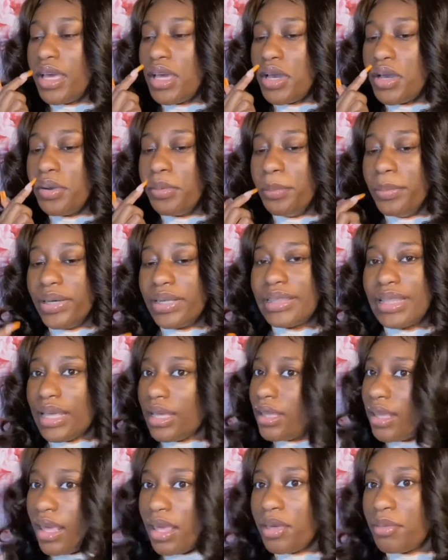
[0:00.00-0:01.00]
But they
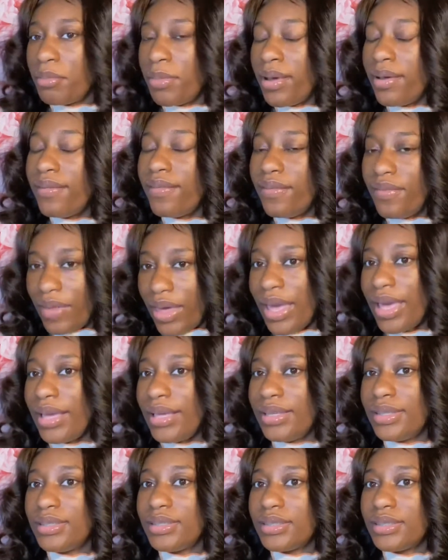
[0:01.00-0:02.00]
came
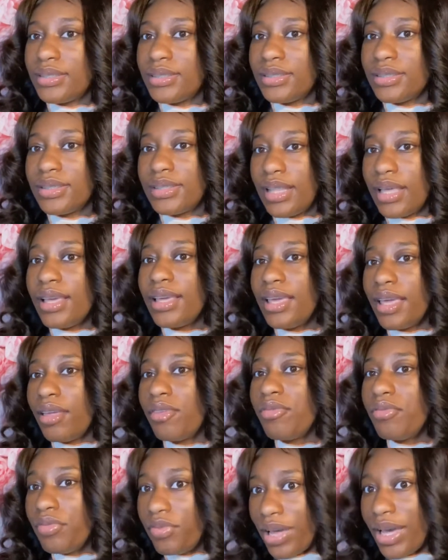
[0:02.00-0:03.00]
fast. They
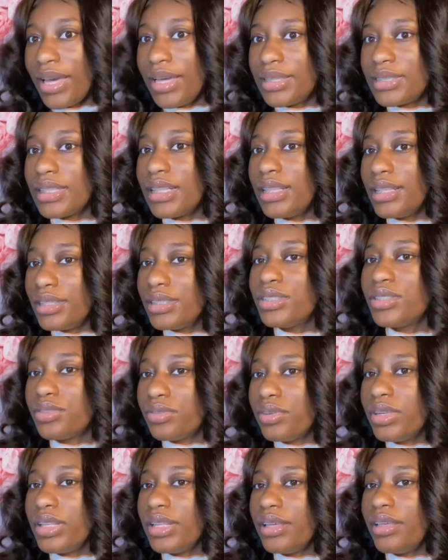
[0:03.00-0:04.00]
came fast,
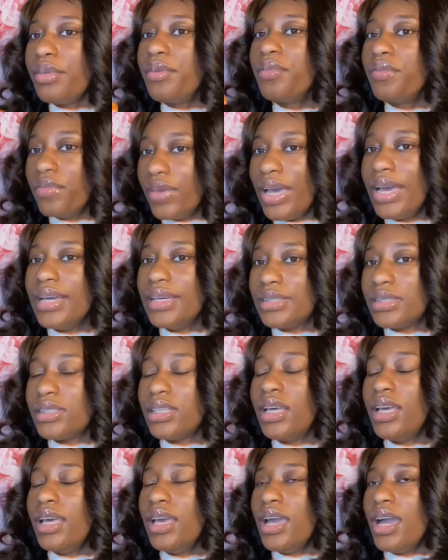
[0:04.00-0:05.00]
literally fast.
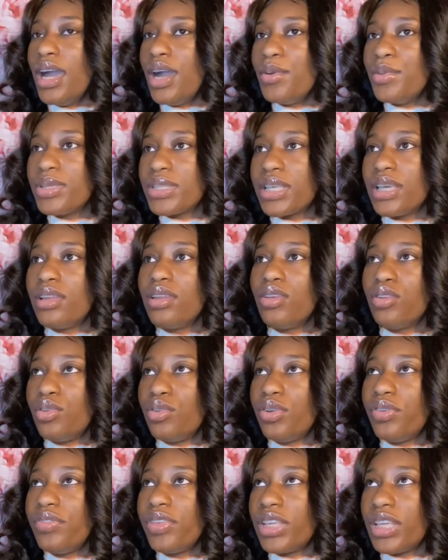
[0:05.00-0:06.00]
I was getting
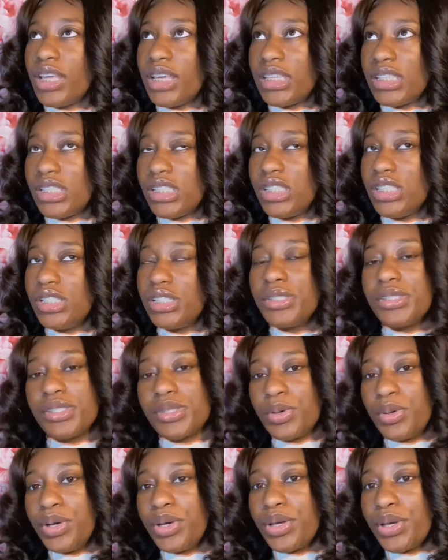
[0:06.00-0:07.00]
notifications
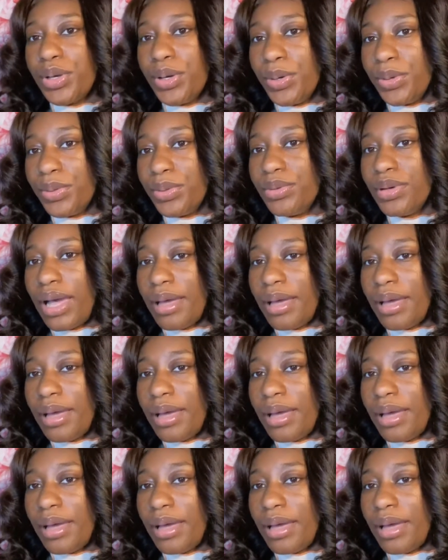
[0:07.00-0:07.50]
on Go.